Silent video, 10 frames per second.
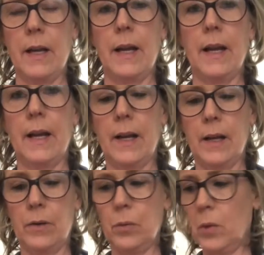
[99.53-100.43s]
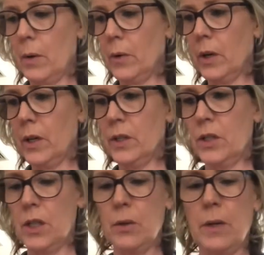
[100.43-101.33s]
And what we're going to
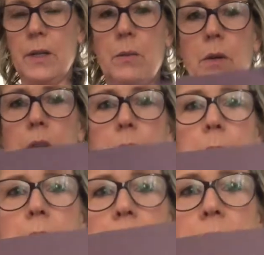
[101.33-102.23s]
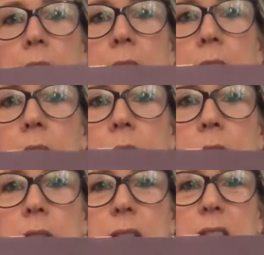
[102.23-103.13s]
do is we're going to make an L,
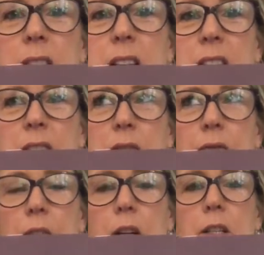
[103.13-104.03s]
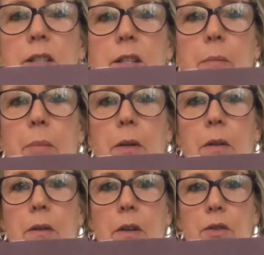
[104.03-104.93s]
and it's fairly
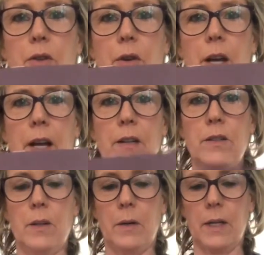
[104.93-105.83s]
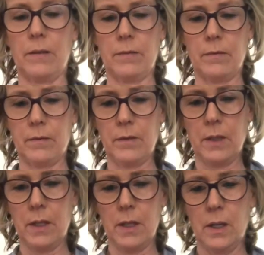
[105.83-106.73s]
simple. I'll show you how to do it.
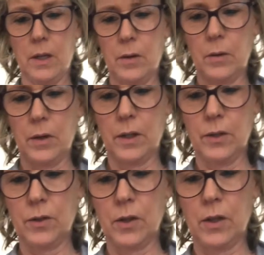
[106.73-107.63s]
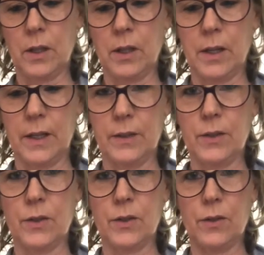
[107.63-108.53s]
We're going to draw a line
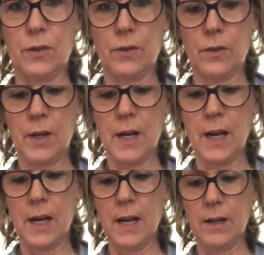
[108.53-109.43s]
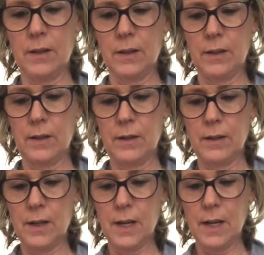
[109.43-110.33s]
straight
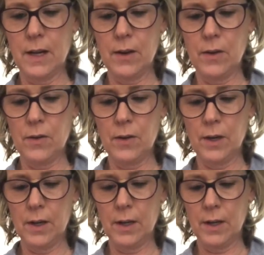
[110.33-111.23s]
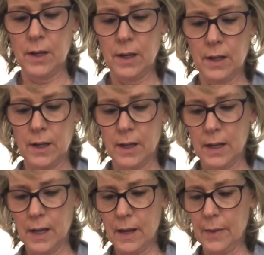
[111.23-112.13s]
down
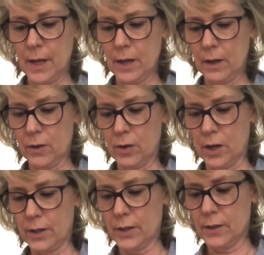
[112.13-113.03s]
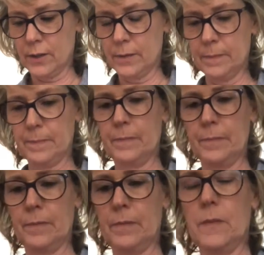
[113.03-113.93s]
and then across.
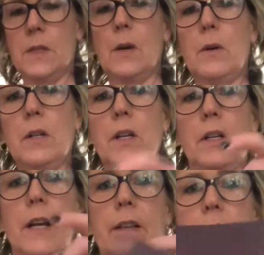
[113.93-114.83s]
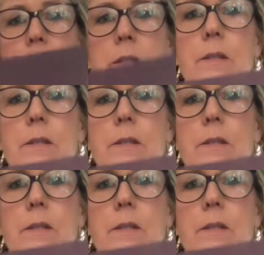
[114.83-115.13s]
So it'll look like this.